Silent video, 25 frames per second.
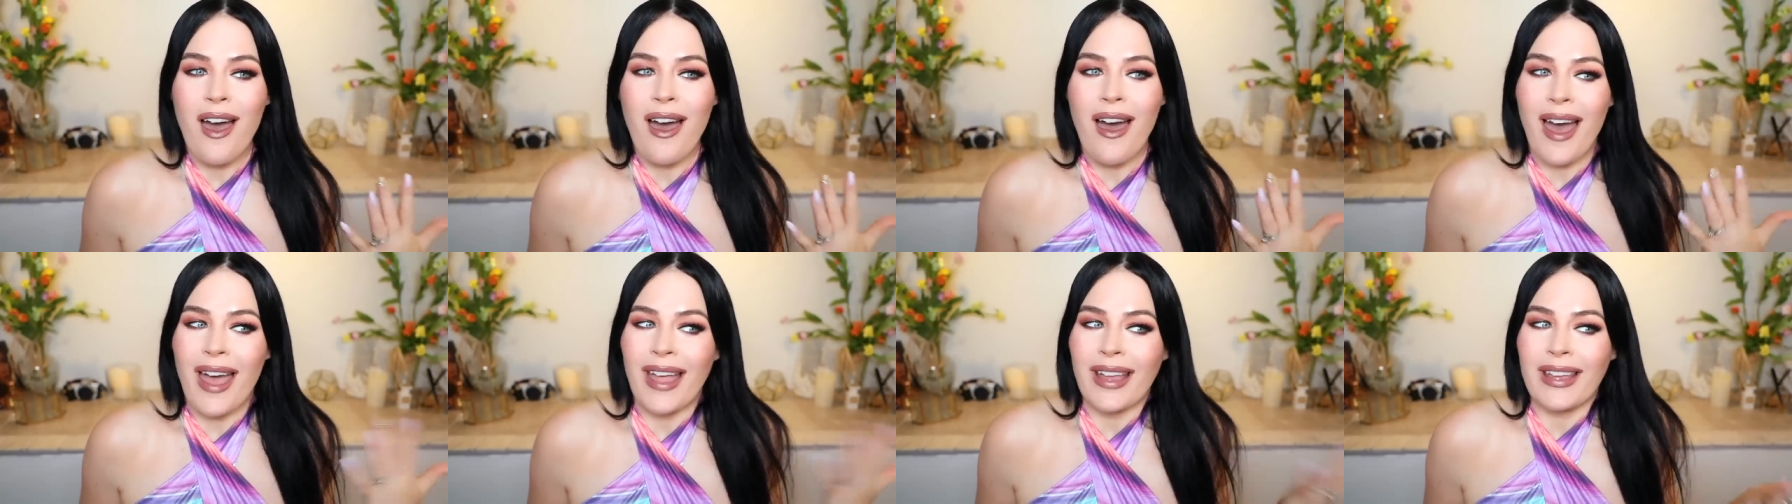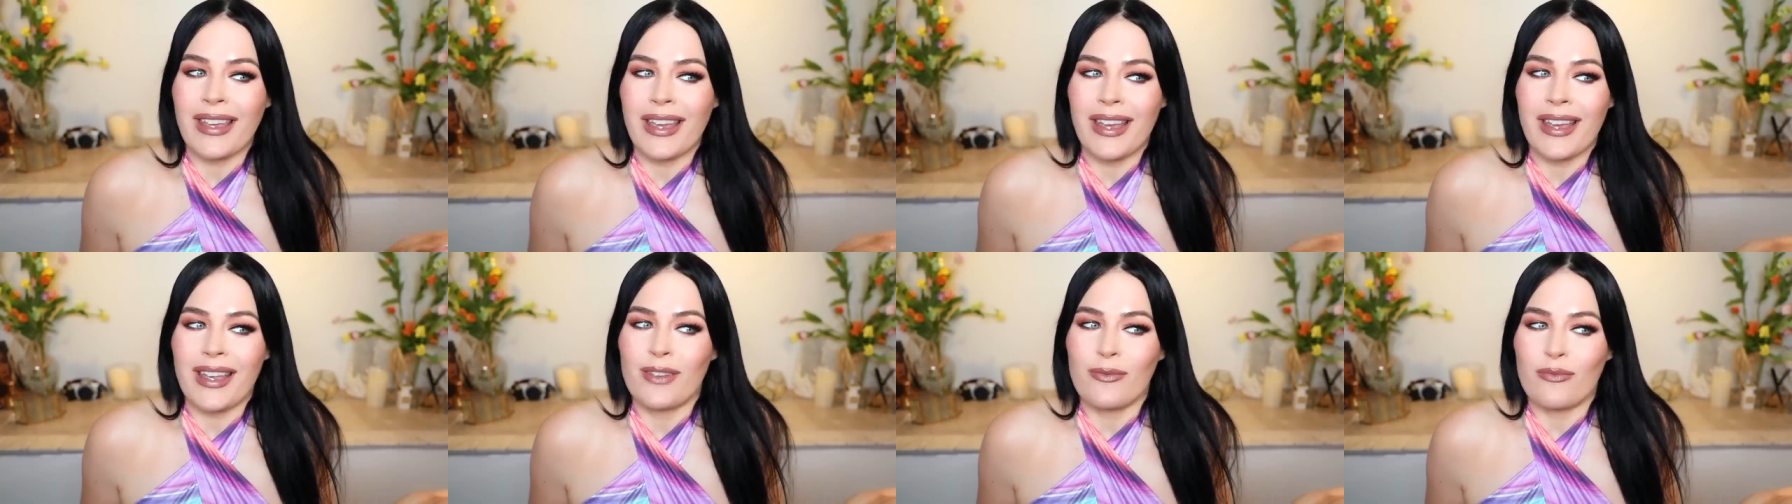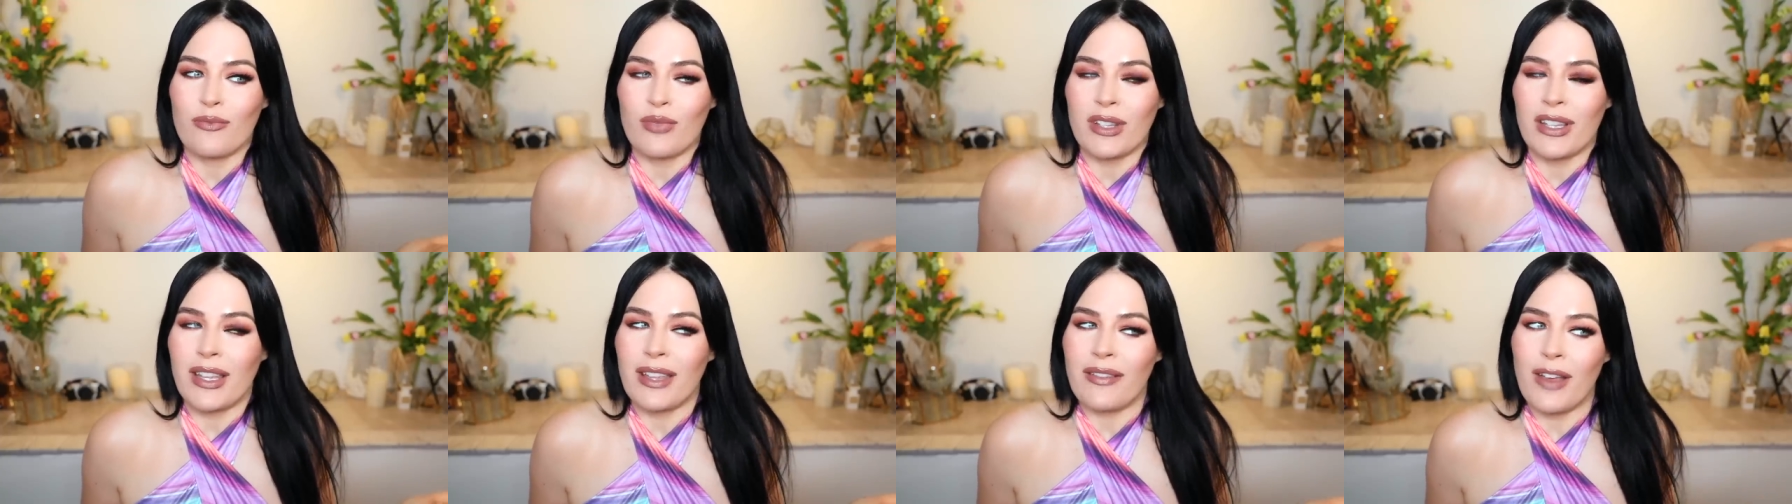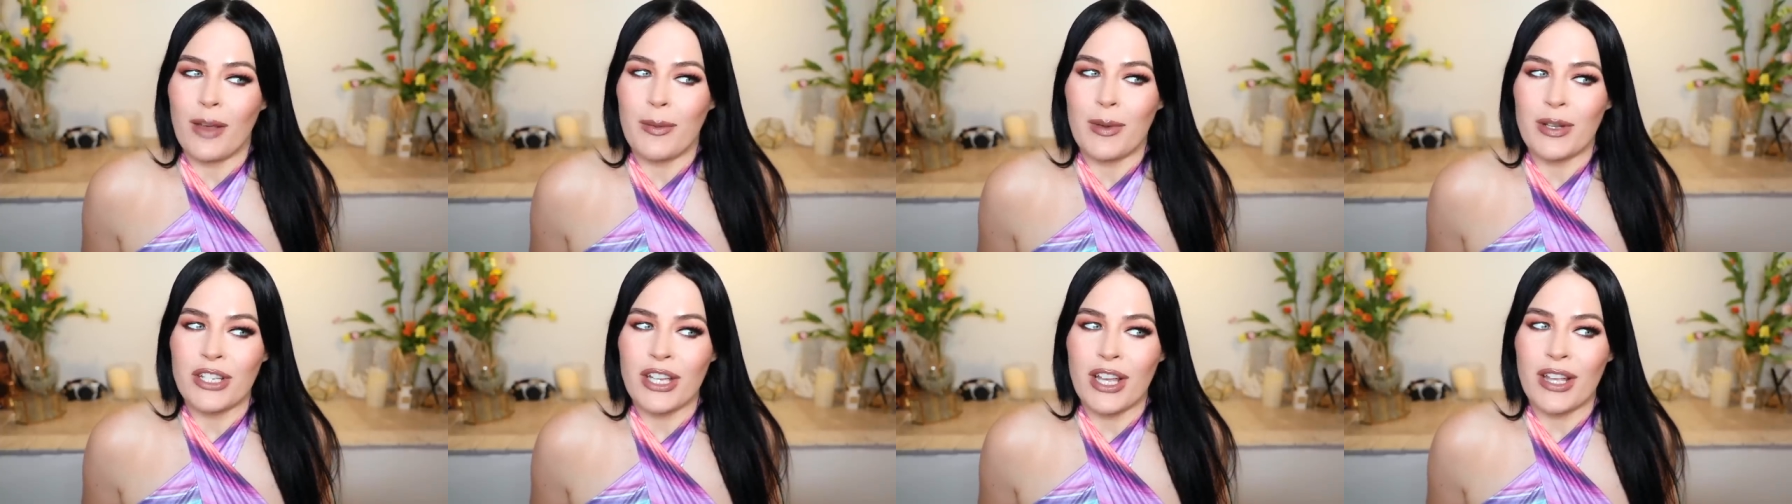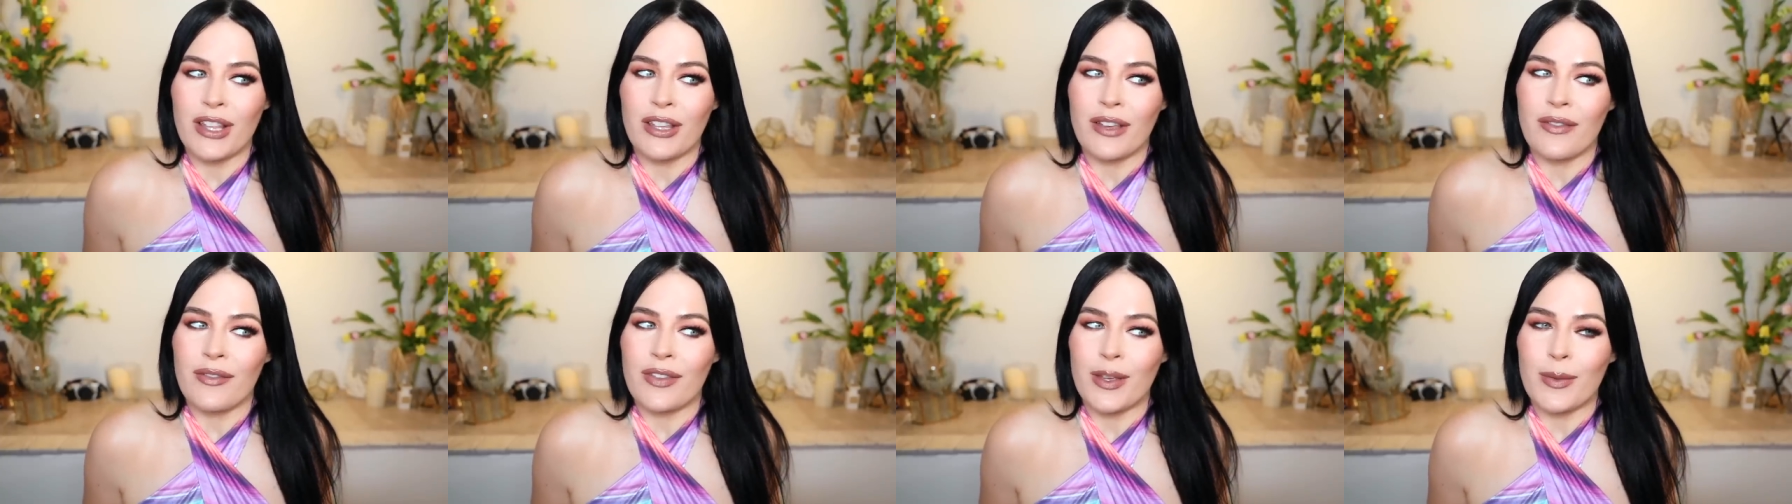I can't believe how much I
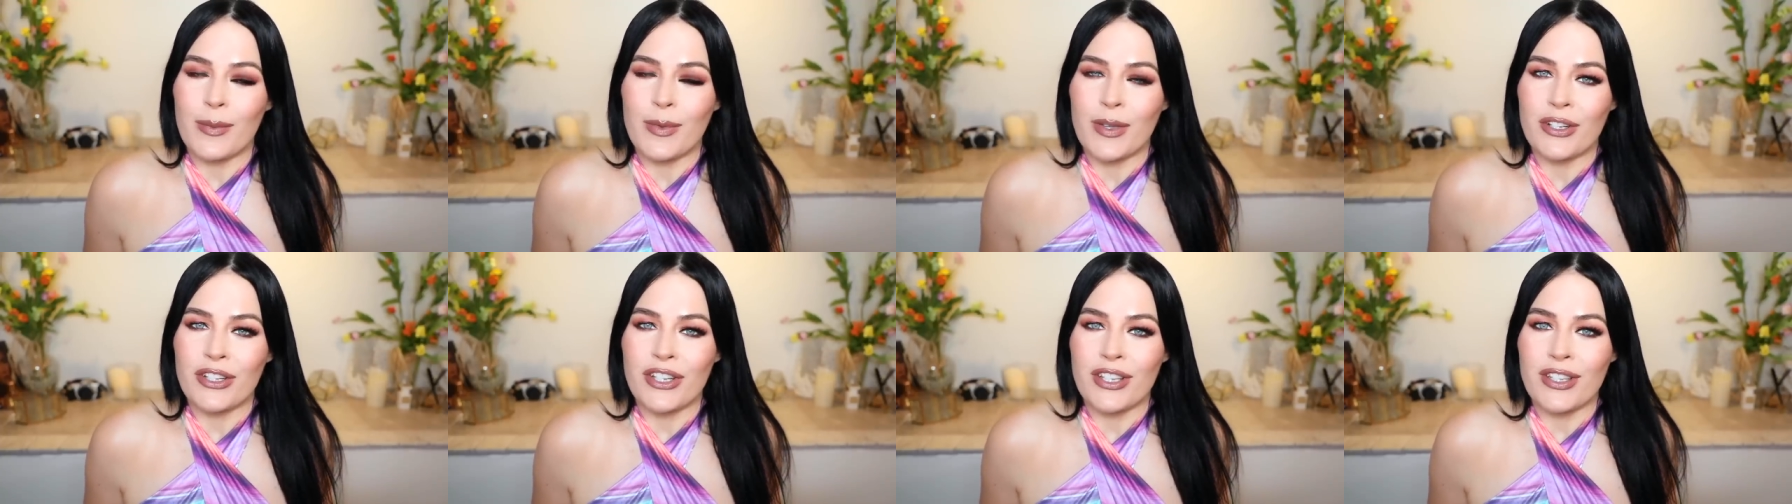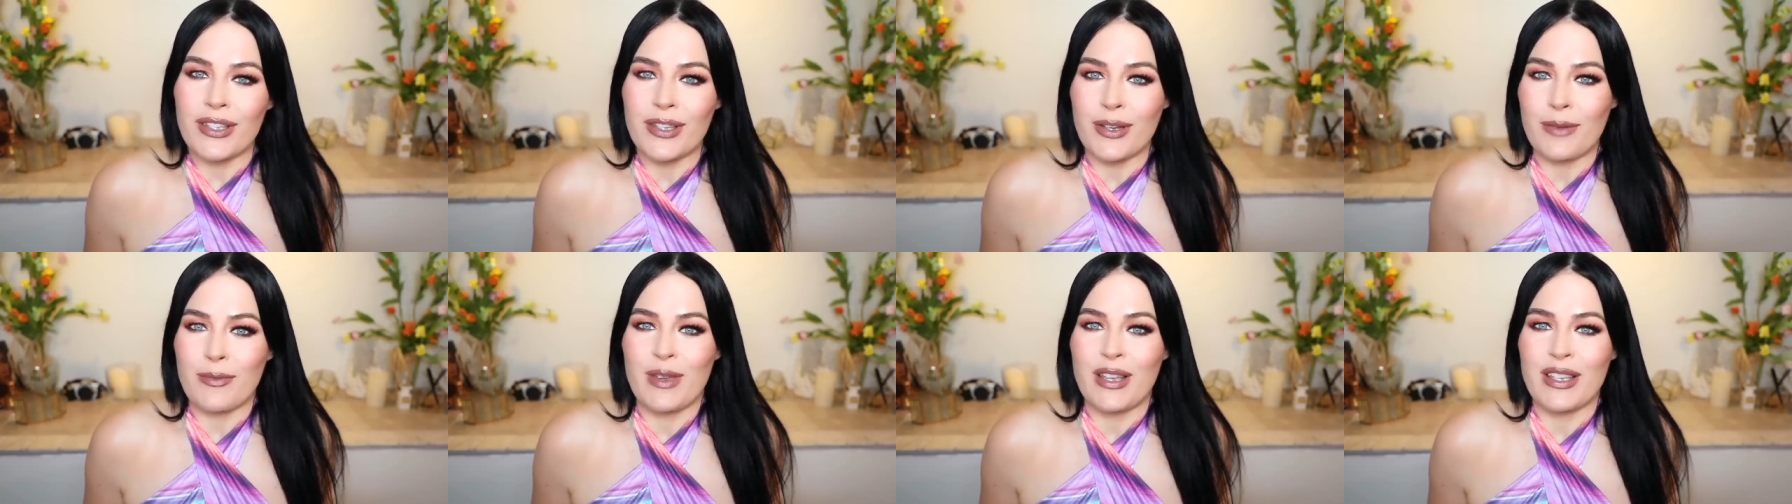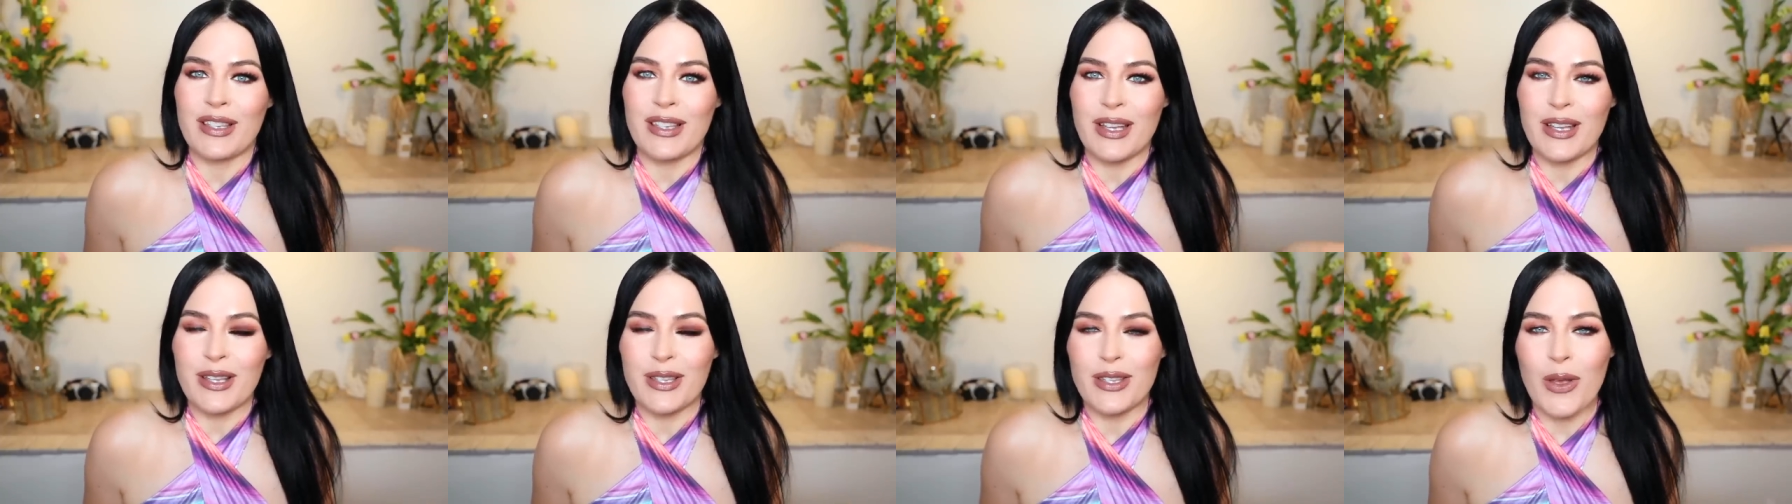love them. They're just amazing.